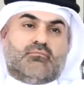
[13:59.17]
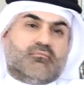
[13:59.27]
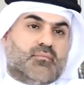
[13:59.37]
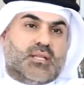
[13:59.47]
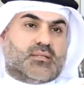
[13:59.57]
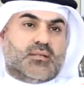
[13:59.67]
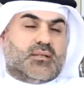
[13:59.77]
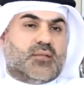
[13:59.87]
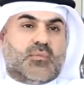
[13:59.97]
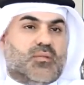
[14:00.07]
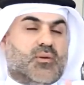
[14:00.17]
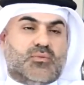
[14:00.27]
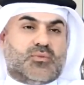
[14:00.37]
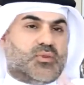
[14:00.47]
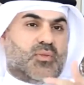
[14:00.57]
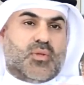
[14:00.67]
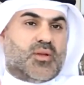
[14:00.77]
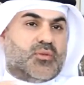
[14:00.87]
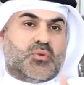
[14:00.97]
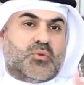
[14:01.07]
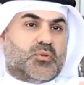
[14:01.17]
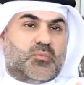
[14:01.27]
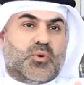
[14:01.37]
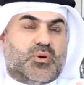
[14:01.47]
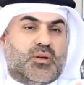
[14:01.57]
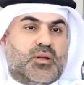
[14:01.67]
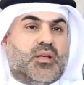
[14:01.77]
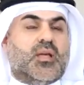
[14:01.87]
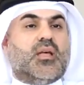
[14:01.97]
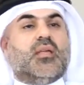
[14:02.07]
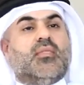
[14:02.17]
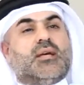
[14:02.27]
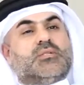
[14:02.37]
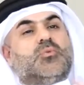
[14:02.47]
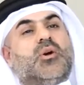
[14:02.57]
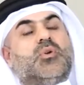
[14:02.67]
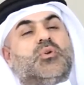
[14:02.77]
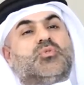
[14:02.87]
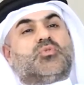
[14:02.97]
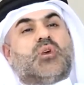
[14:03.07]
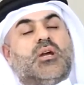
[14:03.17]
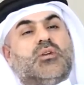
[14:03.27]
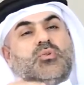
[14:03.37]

that's it, and then there is nothing into it more. That's why you're trying to